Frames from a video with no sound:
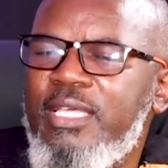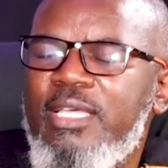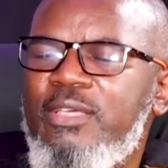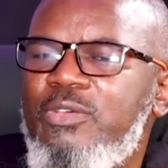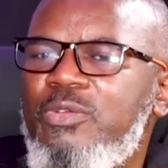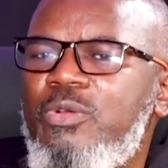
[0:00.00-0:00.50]

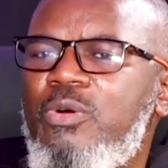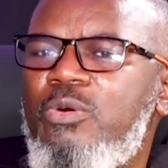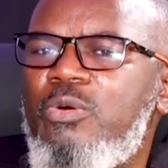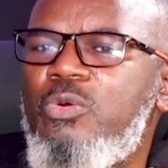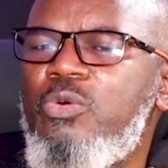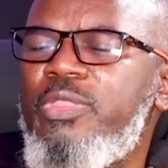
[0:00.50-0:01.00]
you know,
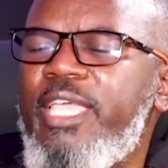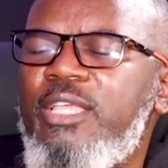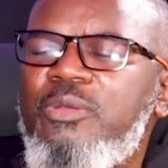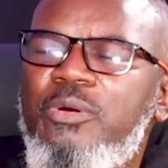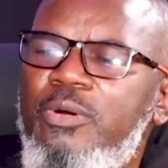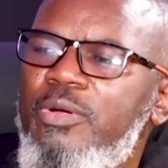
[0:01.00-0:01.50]
who they
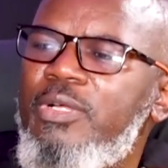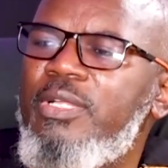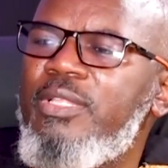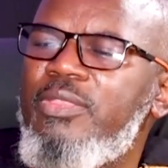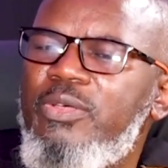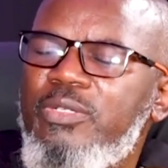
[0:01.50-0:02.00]
know.
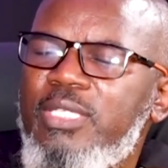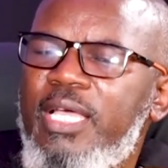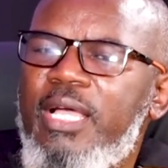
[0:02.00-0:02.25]
Those,